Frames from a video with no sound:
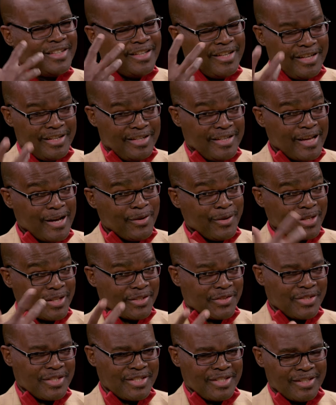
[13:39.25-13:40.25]
And now
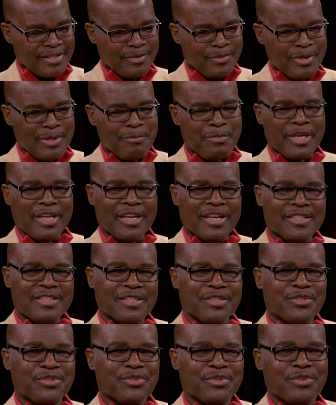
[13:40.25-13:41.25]
increasingly we're paying
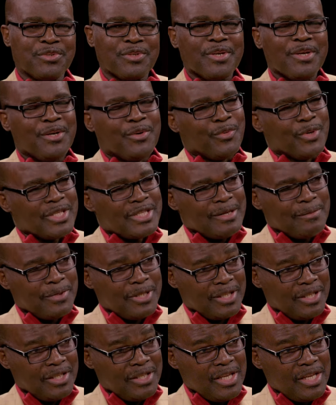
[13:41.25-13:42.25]
attention what's
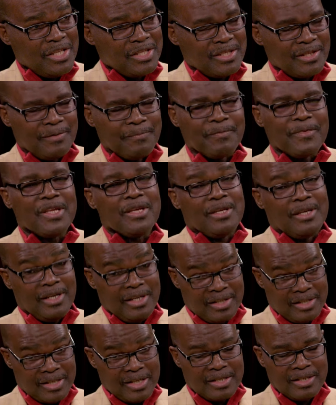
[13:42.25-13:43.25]
happening in Asia. Mm.
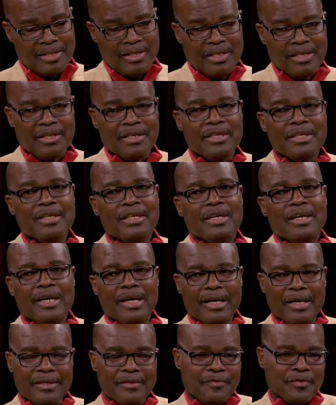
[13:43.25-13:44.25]
And certainly,
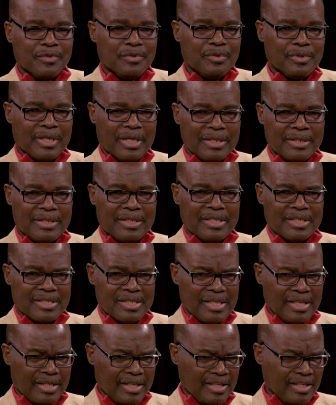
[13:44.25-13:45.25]
uh, if you look at things
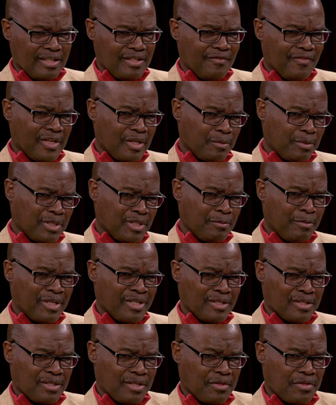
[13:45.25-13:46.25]
like underdevelopment
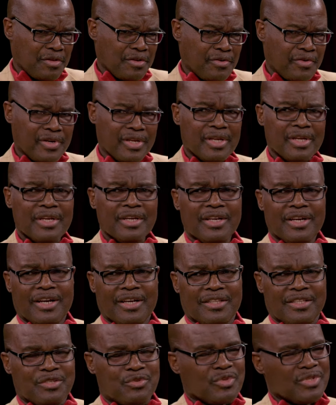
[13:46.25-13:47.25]
dependency theory, uh,
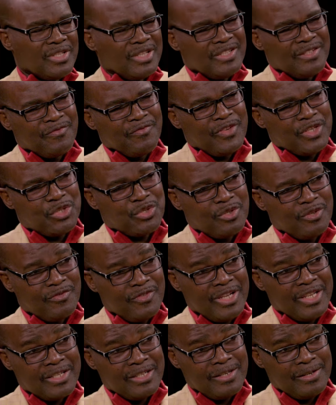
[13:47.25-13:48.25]
this was an invention of
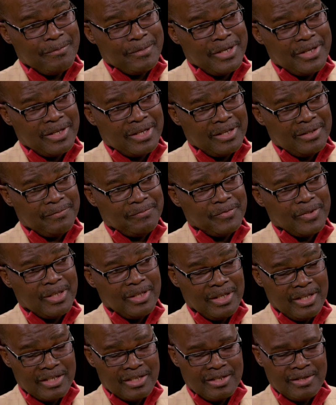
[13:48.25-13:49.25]
Latin America, mm-hmm.
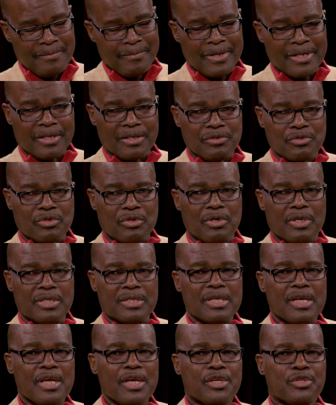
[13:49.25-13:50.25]
Latin American scholars.
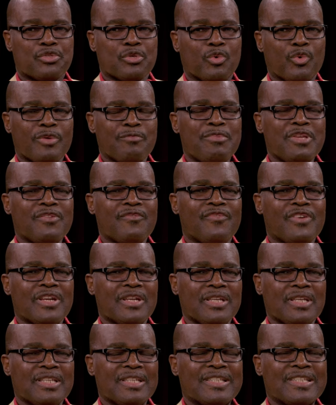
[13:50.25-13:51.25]
So we've been very
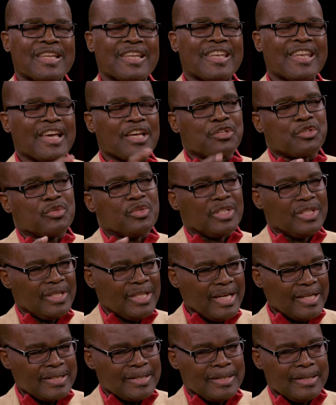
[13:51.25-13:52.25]
international in
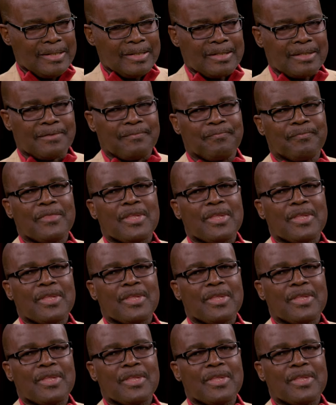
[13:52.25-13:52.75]
that sense.